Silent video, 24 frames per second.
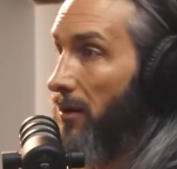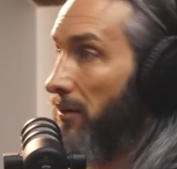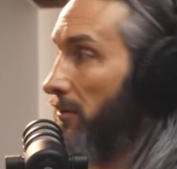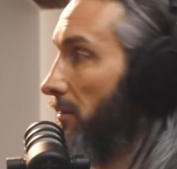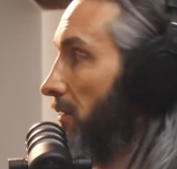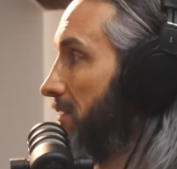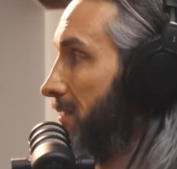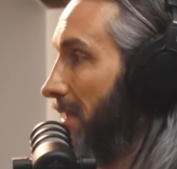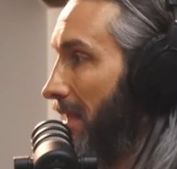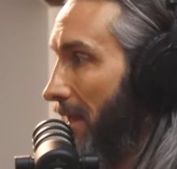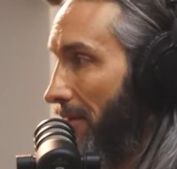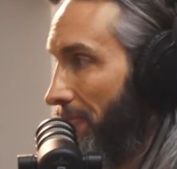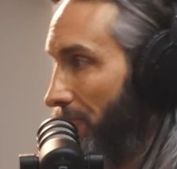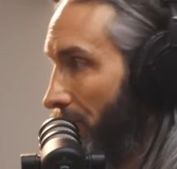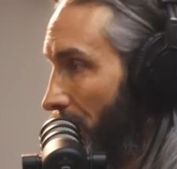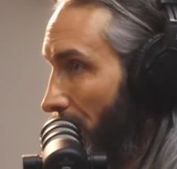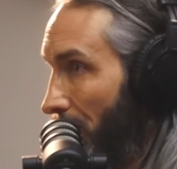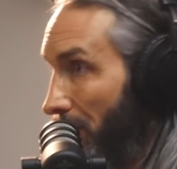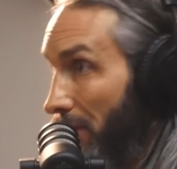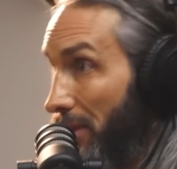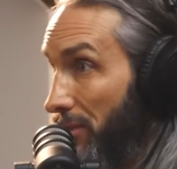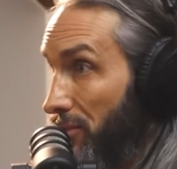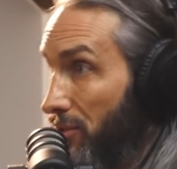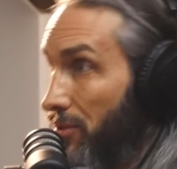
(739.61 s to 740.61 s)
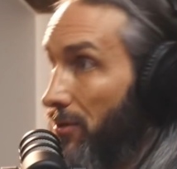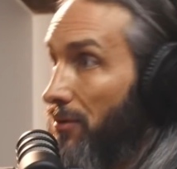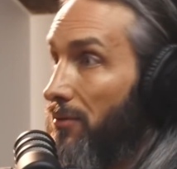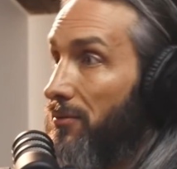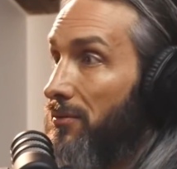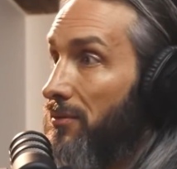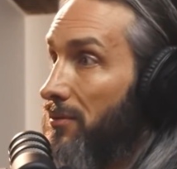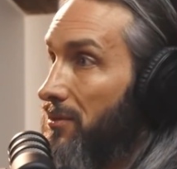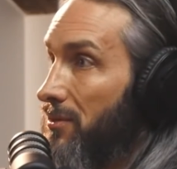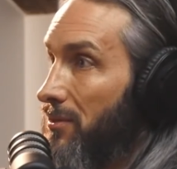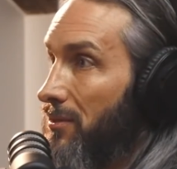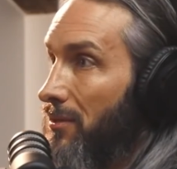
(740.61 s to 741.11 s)
know, let's say yeah. you have 30
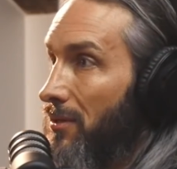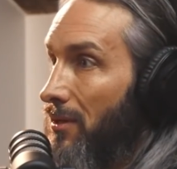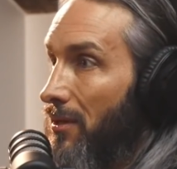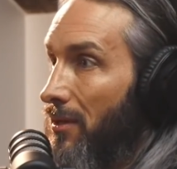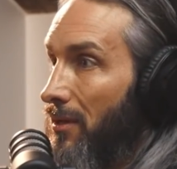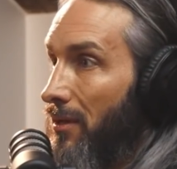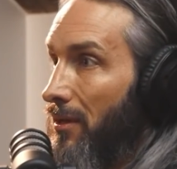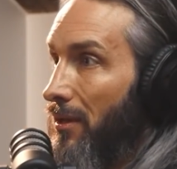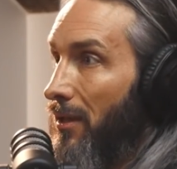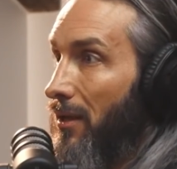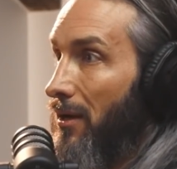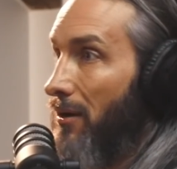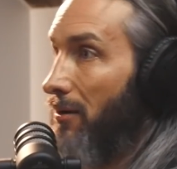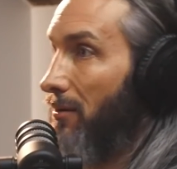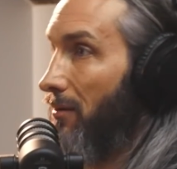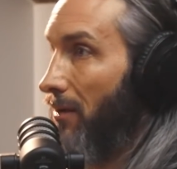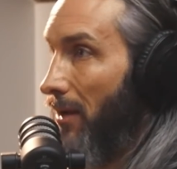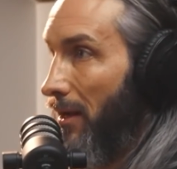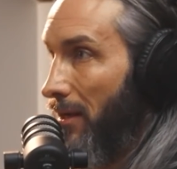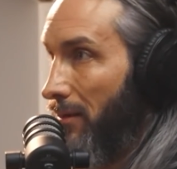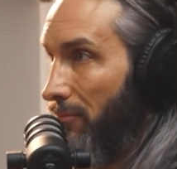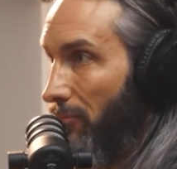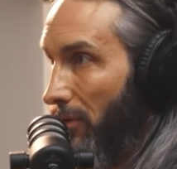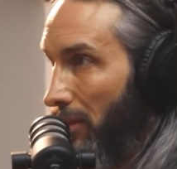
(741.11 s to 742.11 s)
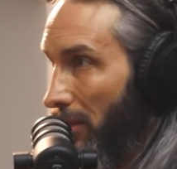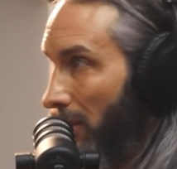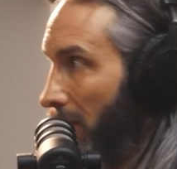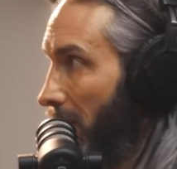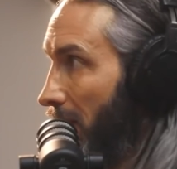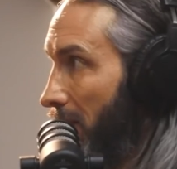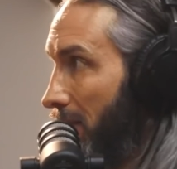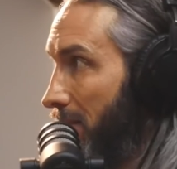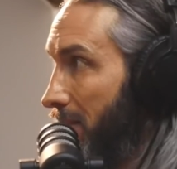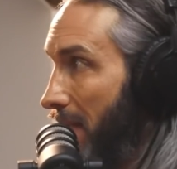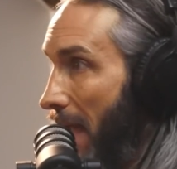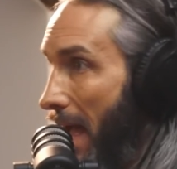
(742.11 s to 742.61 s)
students, you know, and we look
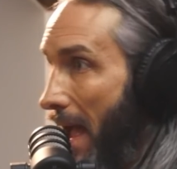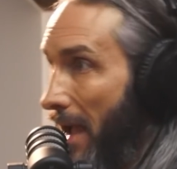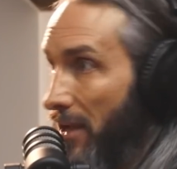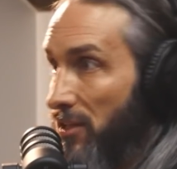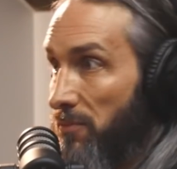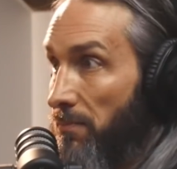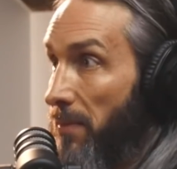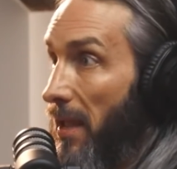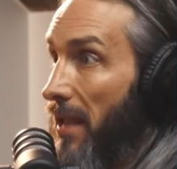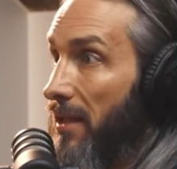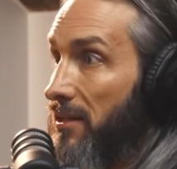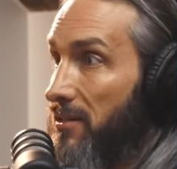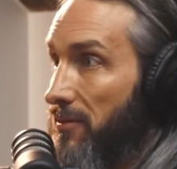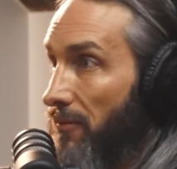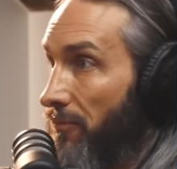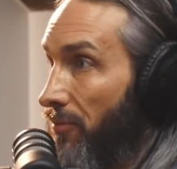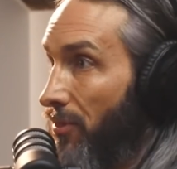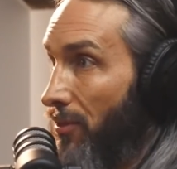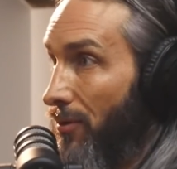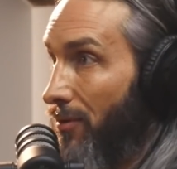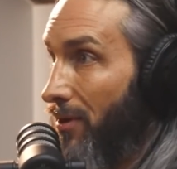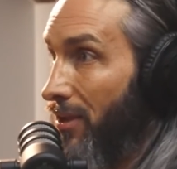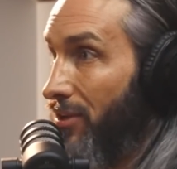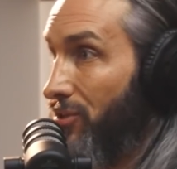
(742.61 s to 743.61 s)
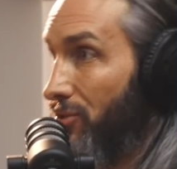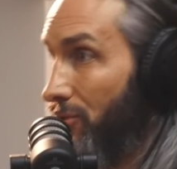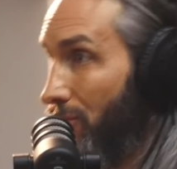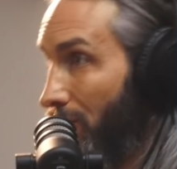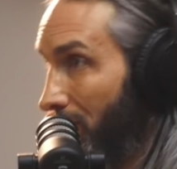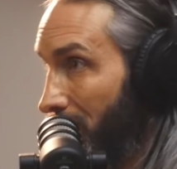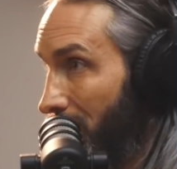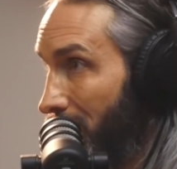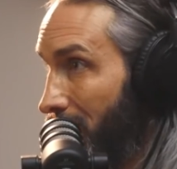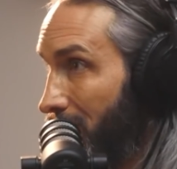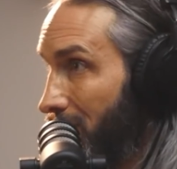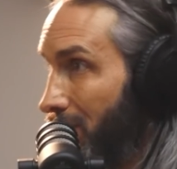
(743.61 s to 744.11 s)
at the tax base of 30
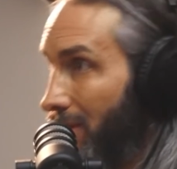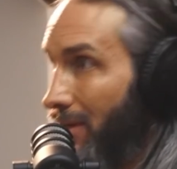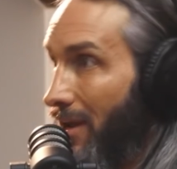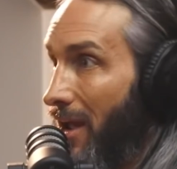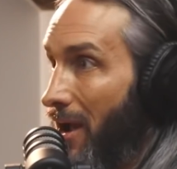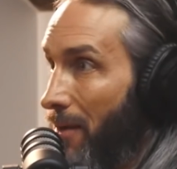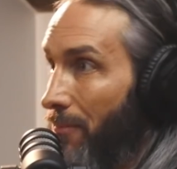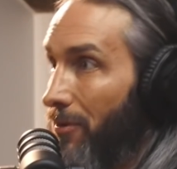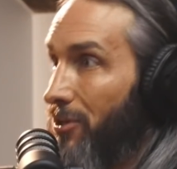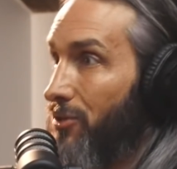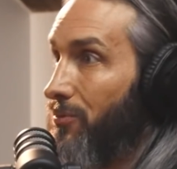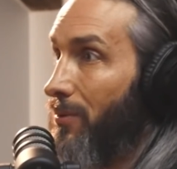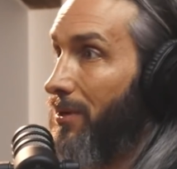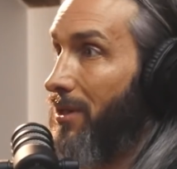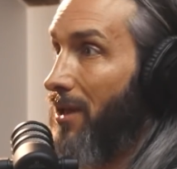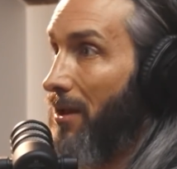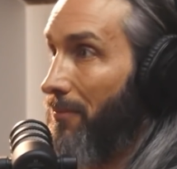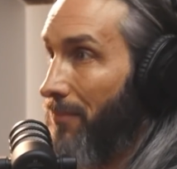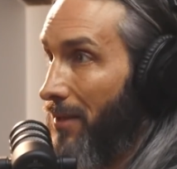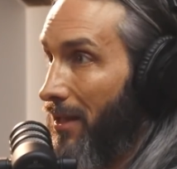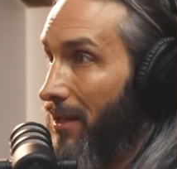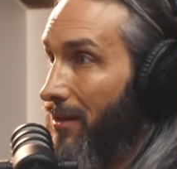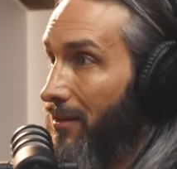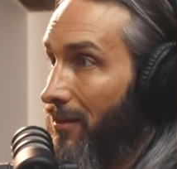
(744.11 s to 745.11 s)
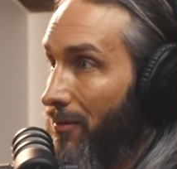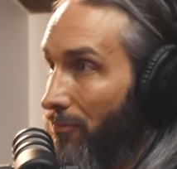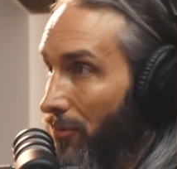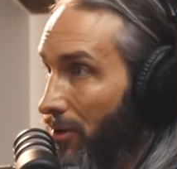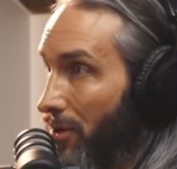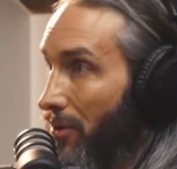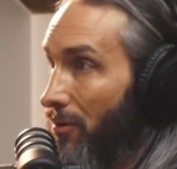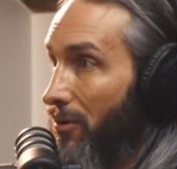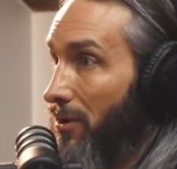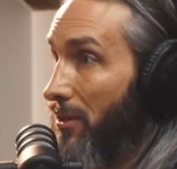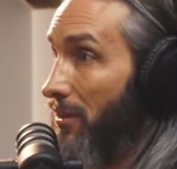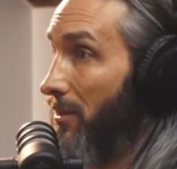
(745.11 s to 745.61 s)
students and how much would come in that
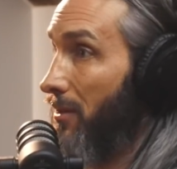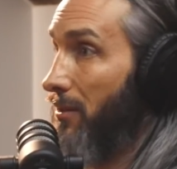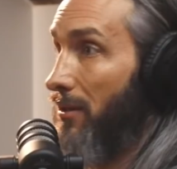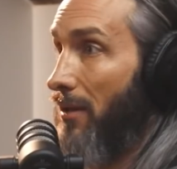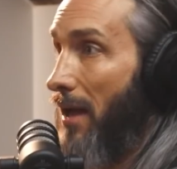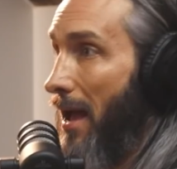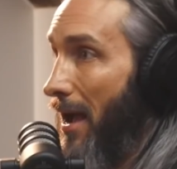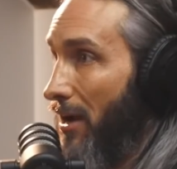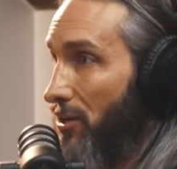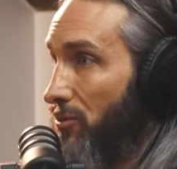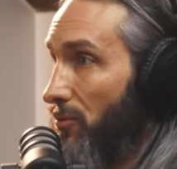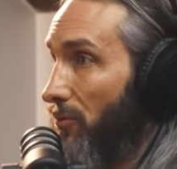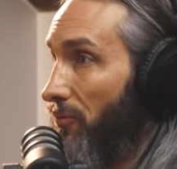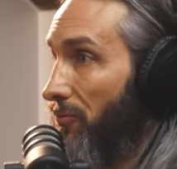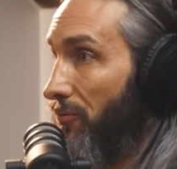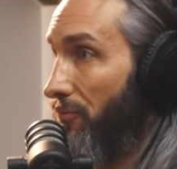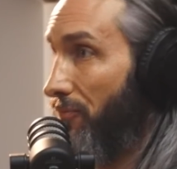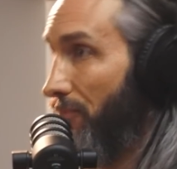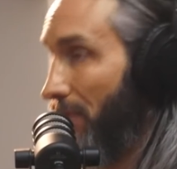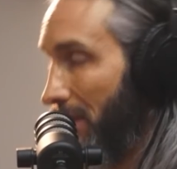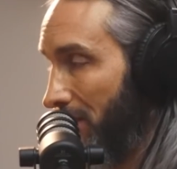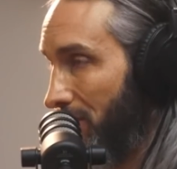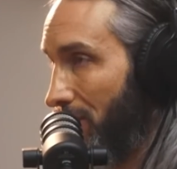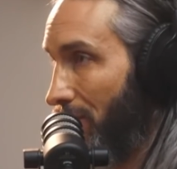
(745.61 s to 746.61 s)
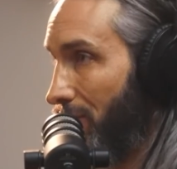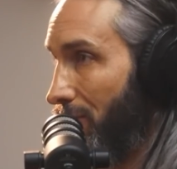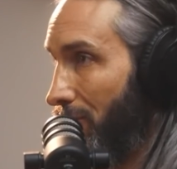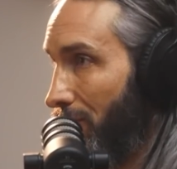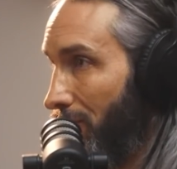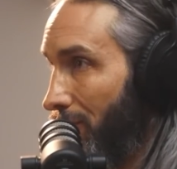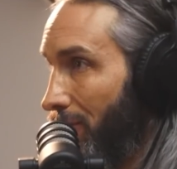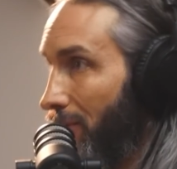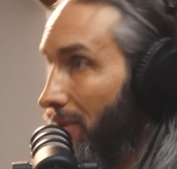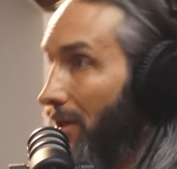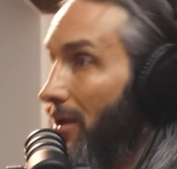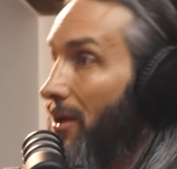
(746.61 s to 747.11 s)
would go to the actual
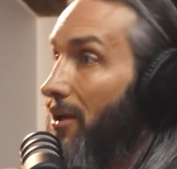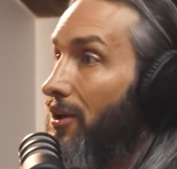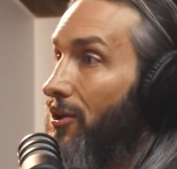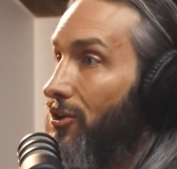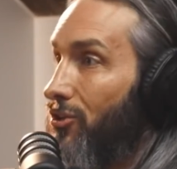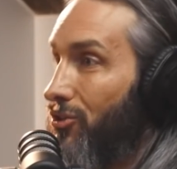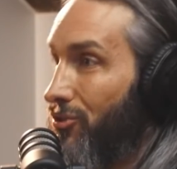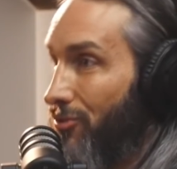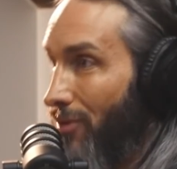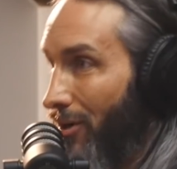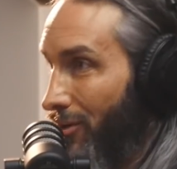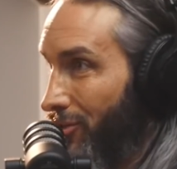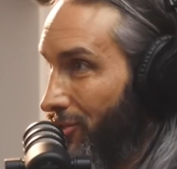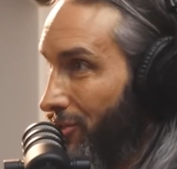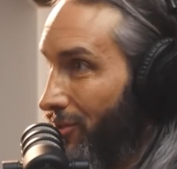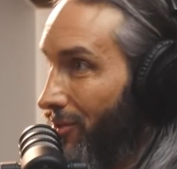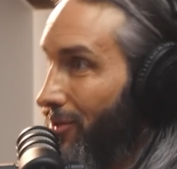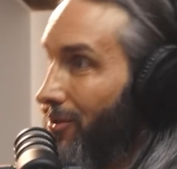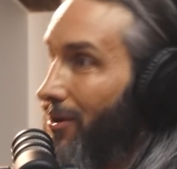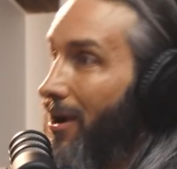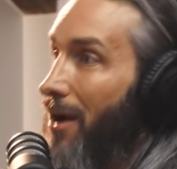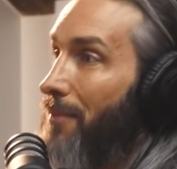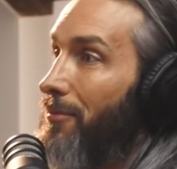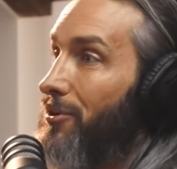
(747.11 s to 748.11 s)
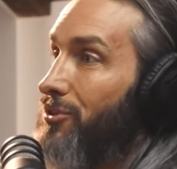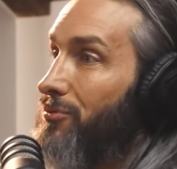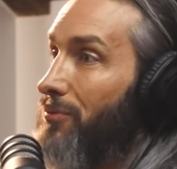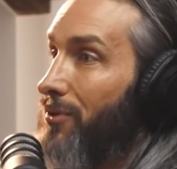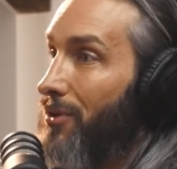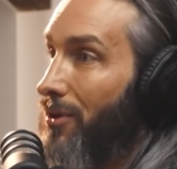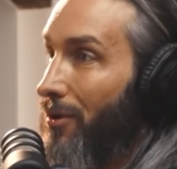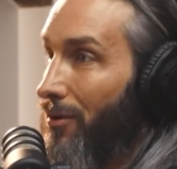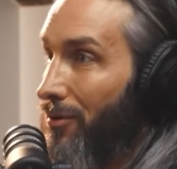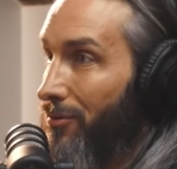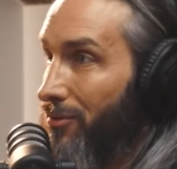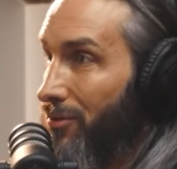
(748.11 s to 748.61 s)
physical structure, how much
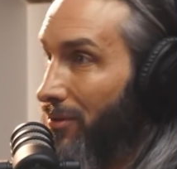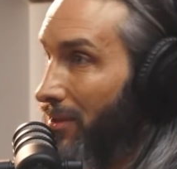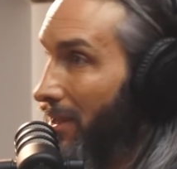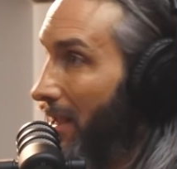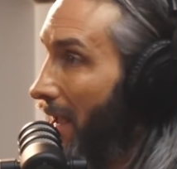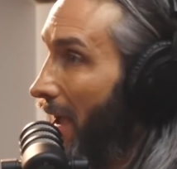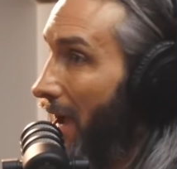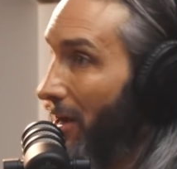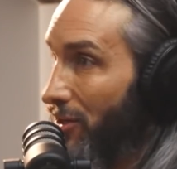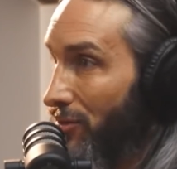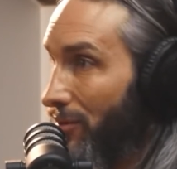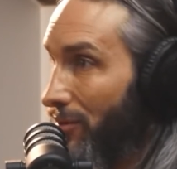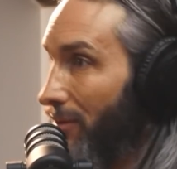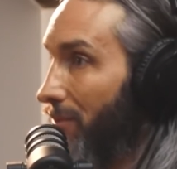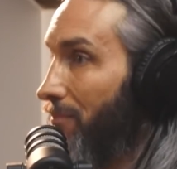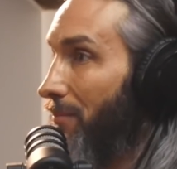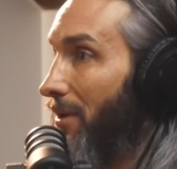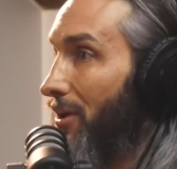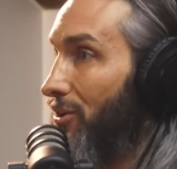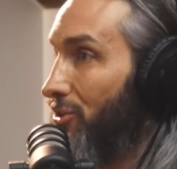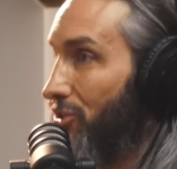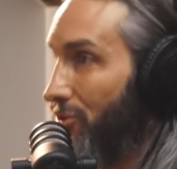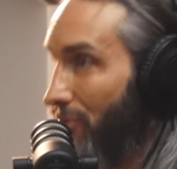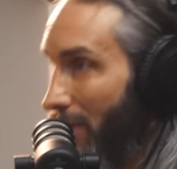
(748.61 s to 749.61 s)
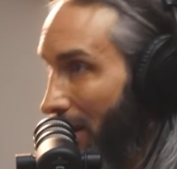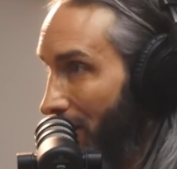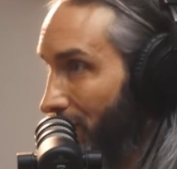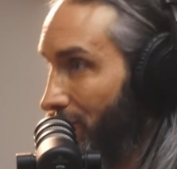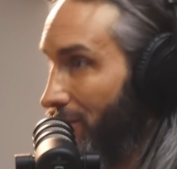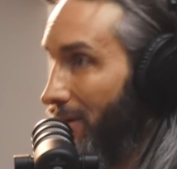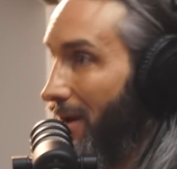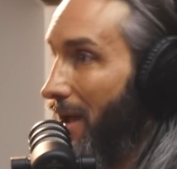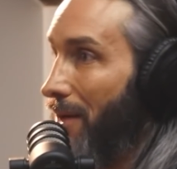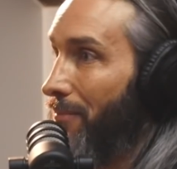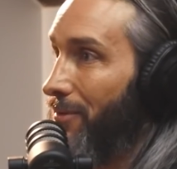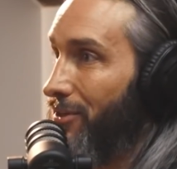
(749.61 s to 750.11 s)
would go to the actual
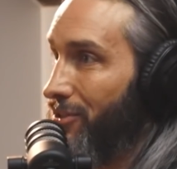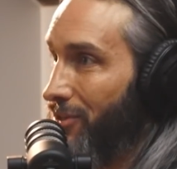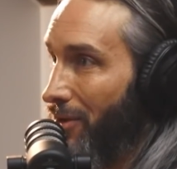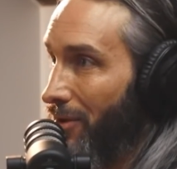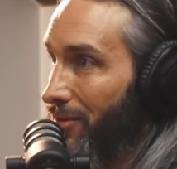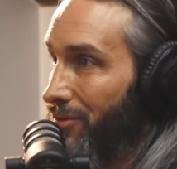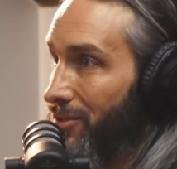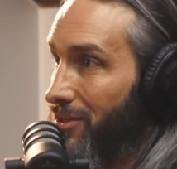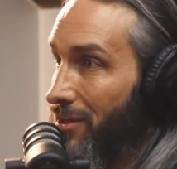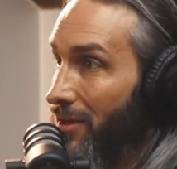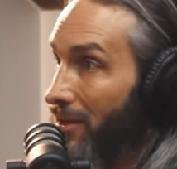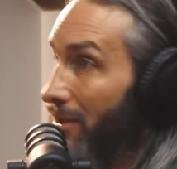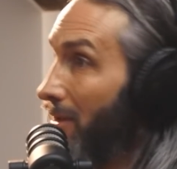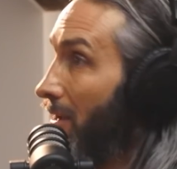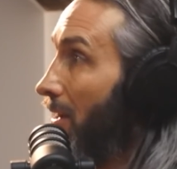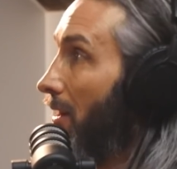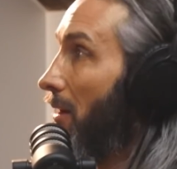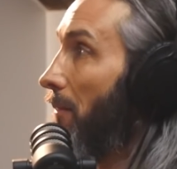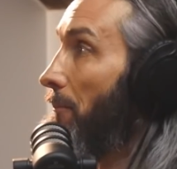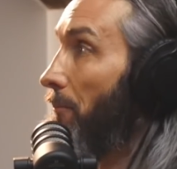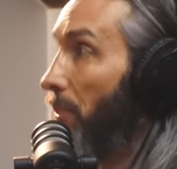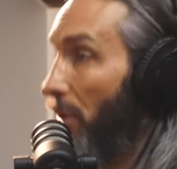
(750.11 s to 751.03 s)
administration, how much goes to mm-hmm.